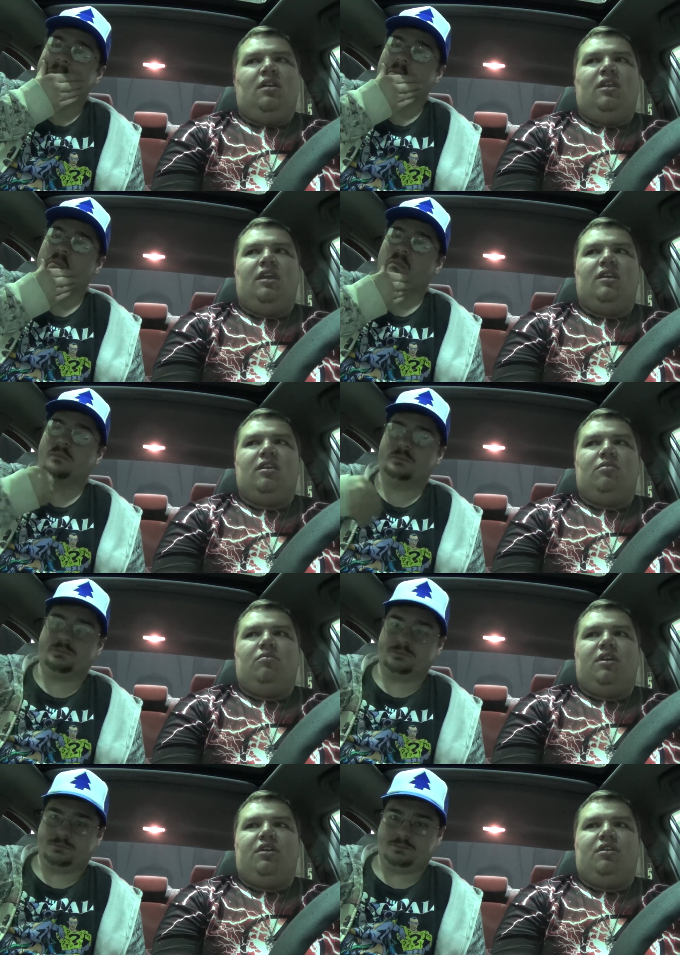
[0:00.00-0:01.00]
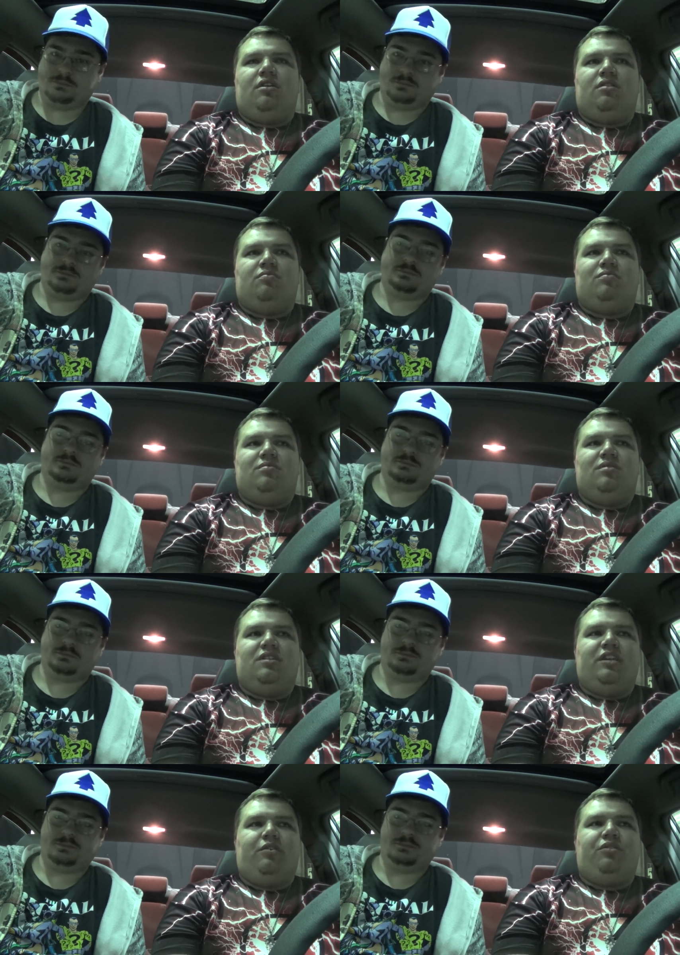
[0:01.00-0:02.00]
Speaker 1: I think that when you're,
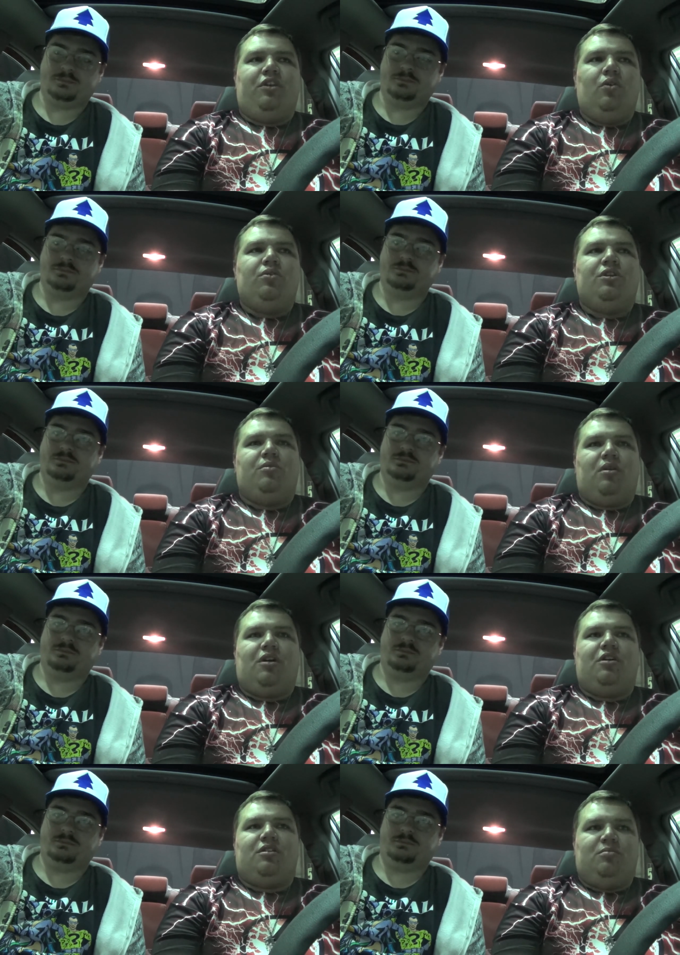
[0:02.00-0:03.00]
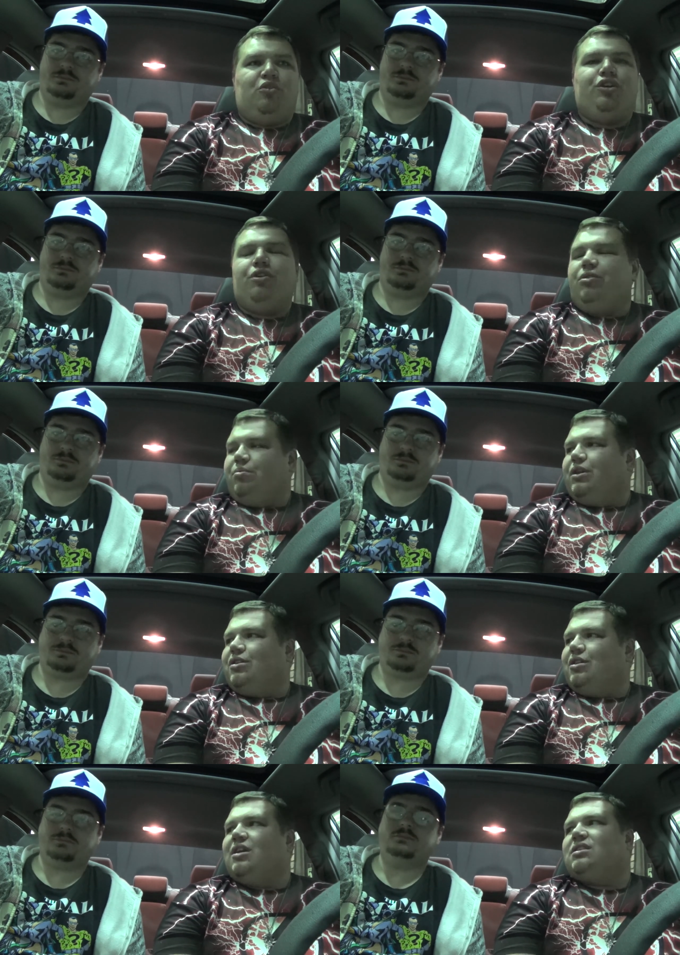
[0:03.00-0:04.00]
you know, the older you are, you more you
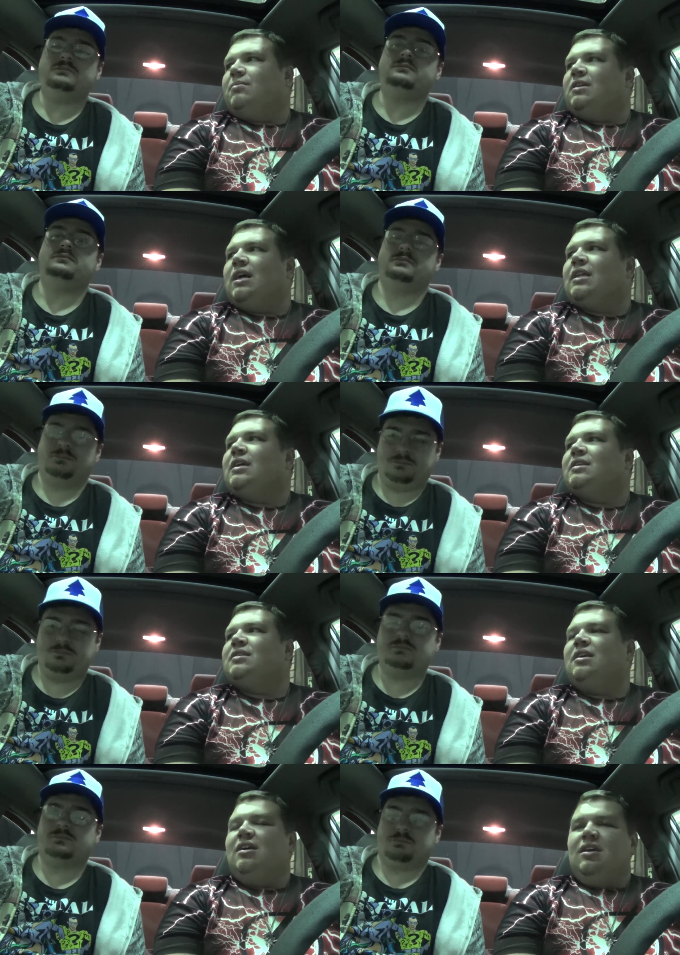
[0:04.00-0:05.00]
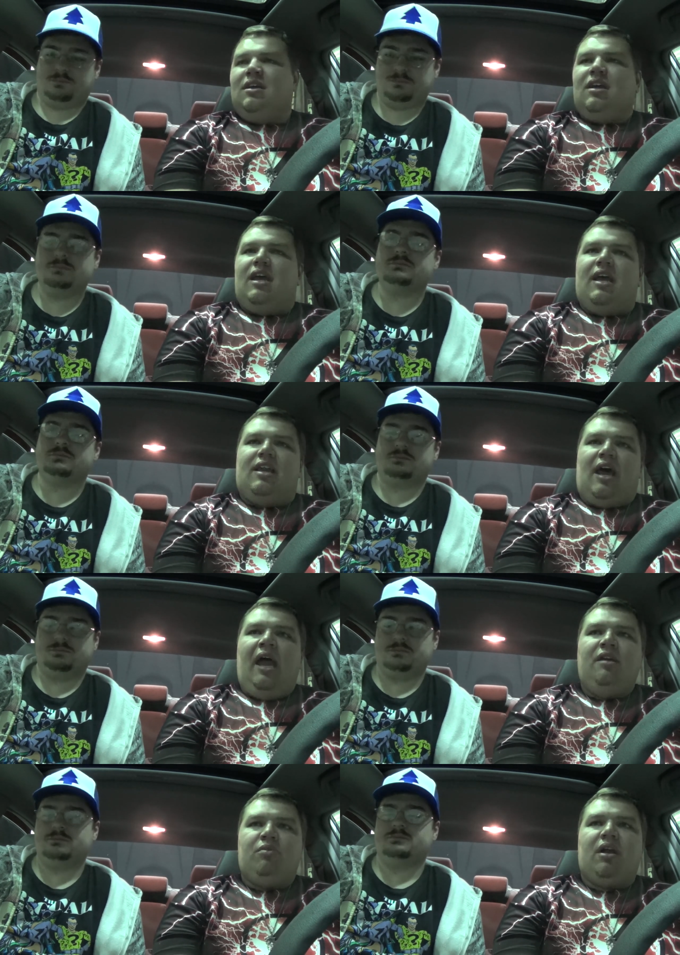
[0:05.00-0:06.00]
appreciate something like this. And
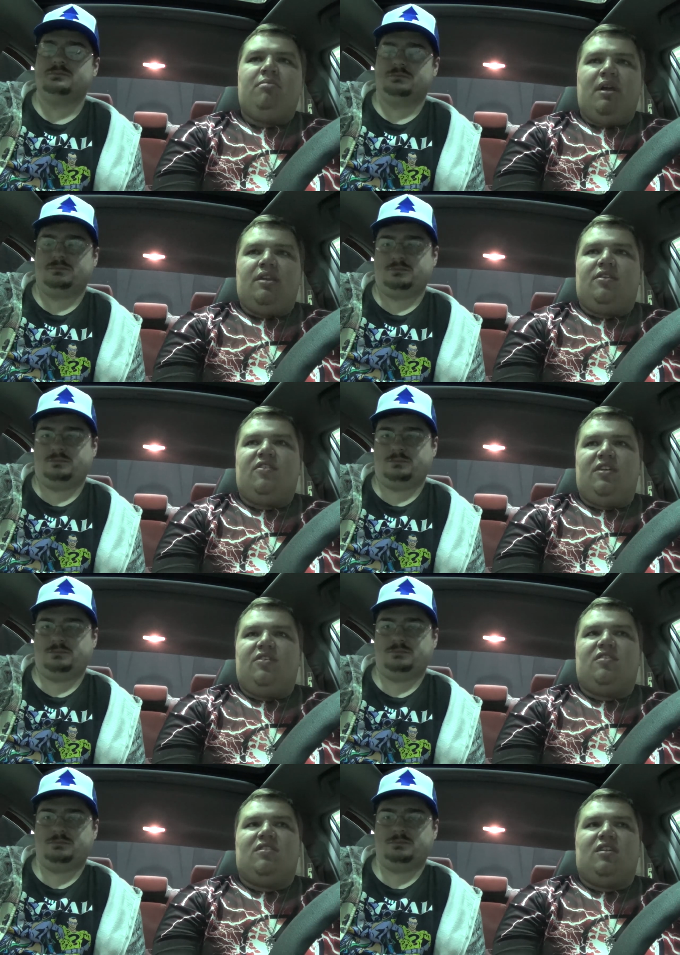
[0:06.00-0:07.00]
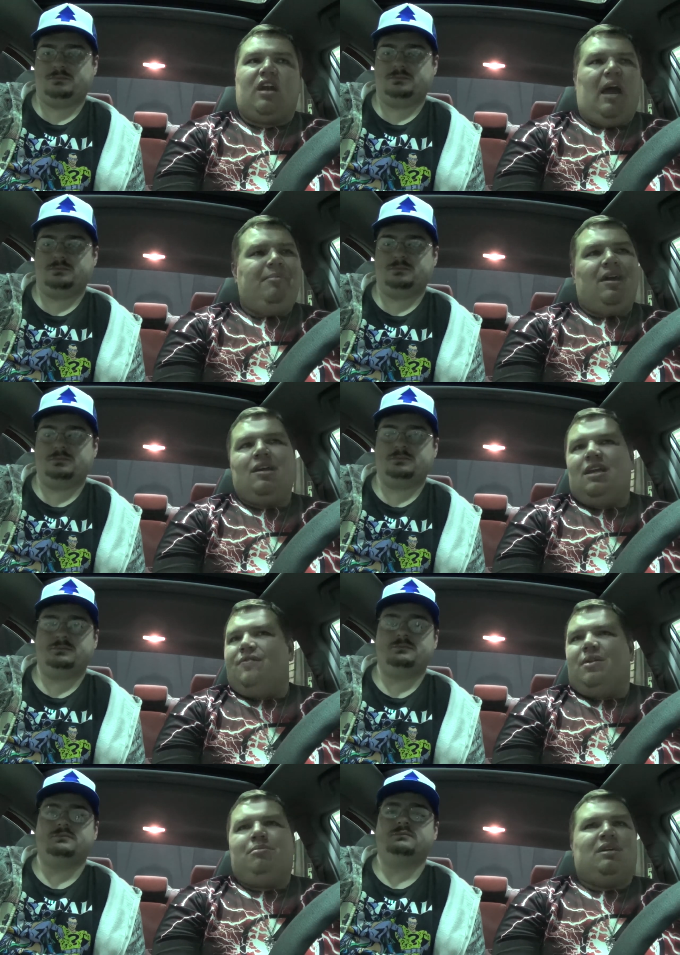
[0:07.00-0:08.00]
I could recommend to see this in theater. I'm not going to
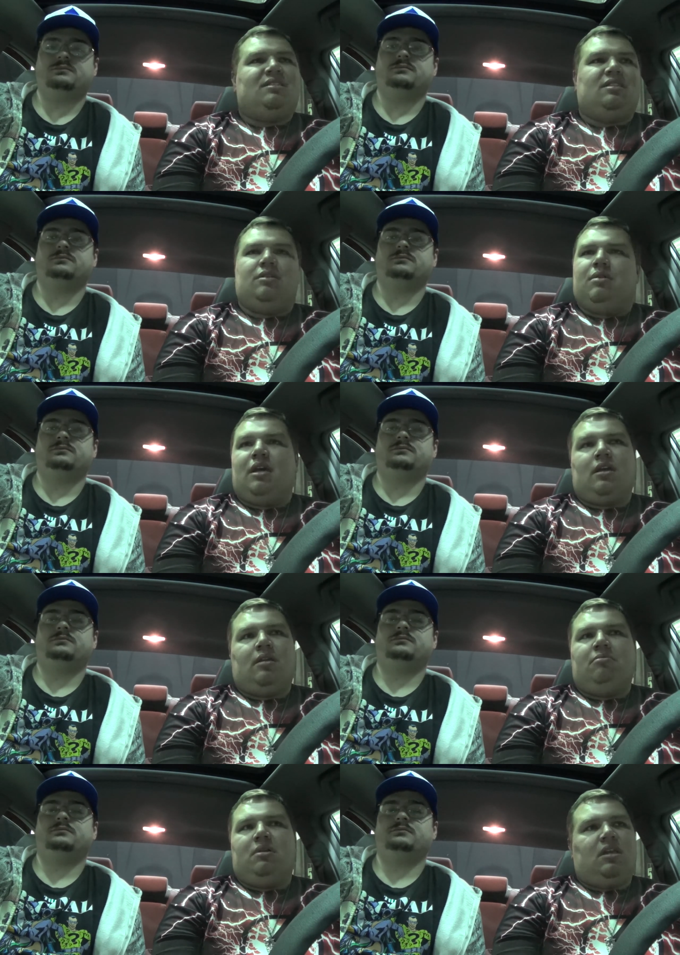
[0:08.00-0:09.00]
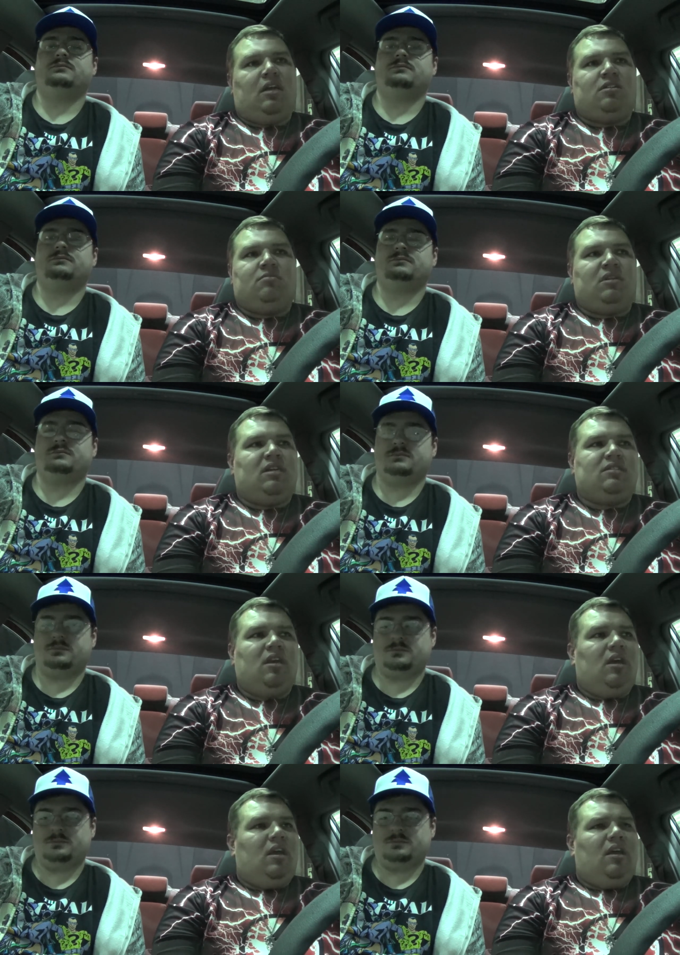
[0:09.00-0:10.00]
give it a must-see recommendation because
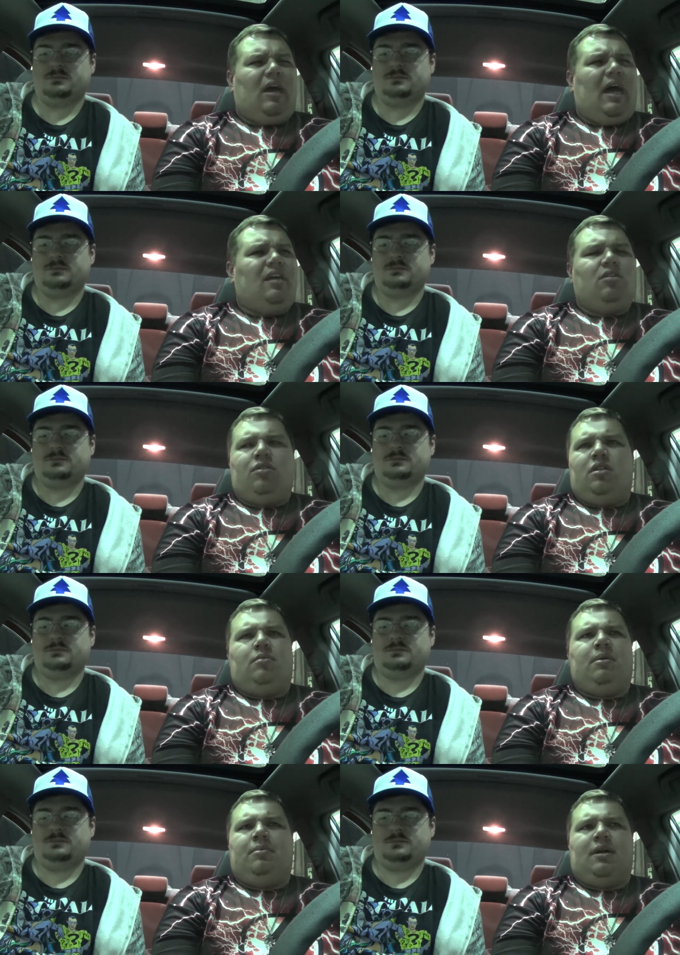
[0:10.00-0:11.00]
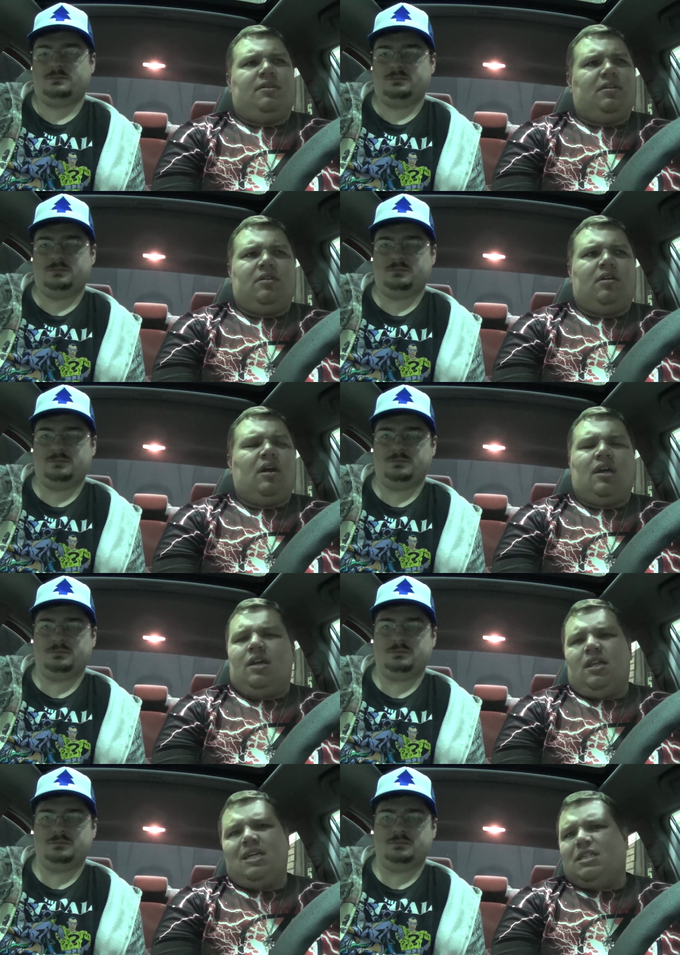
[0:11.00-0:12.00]
I know that there are people out there that are not
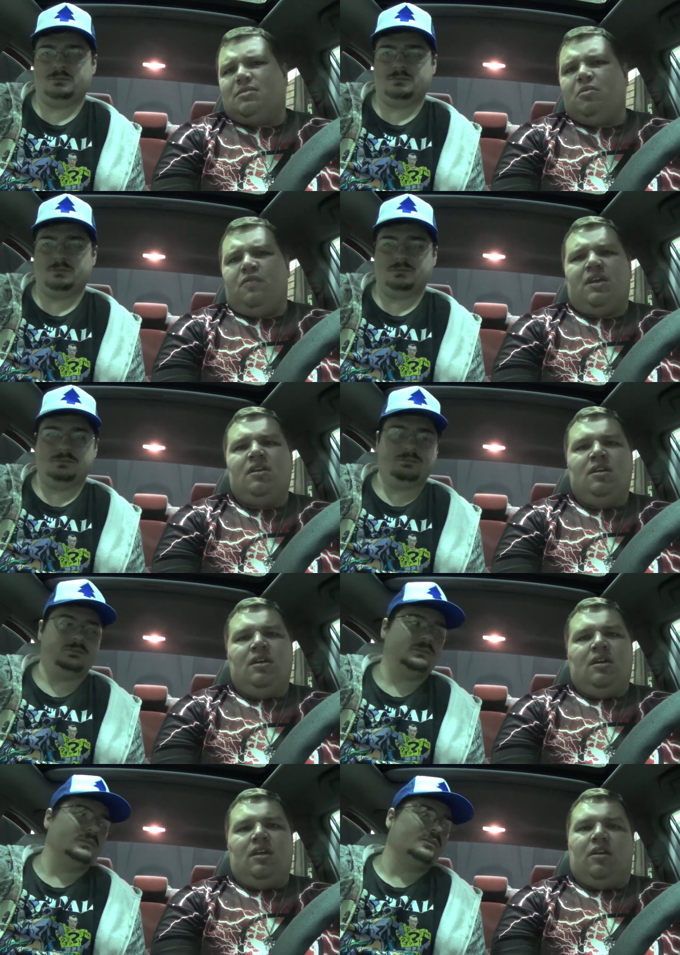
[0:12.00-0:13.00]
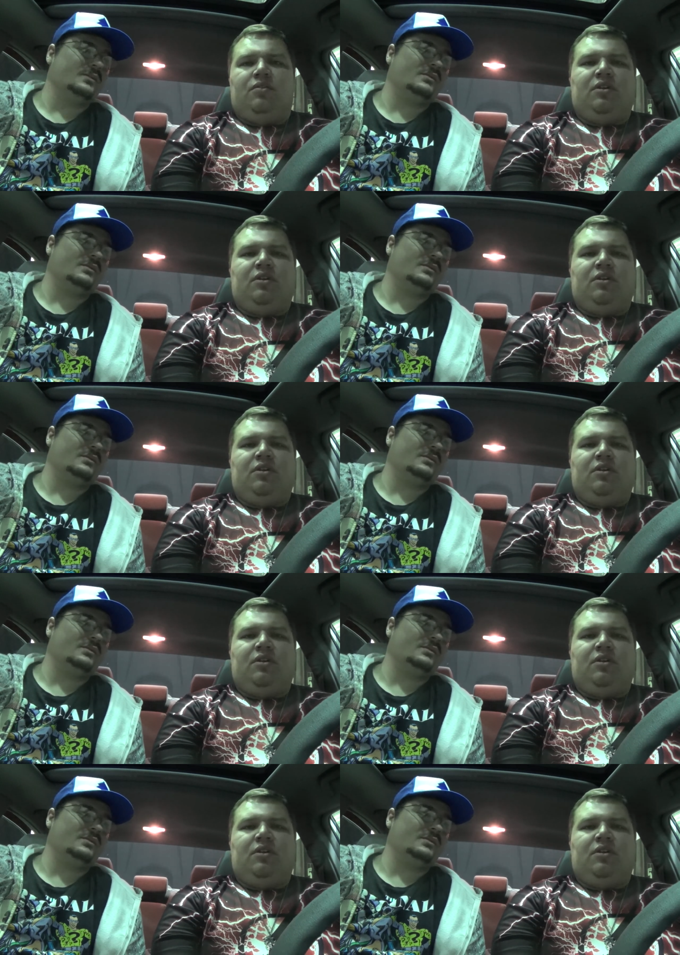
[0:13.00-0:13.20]
going to like this movie. You know,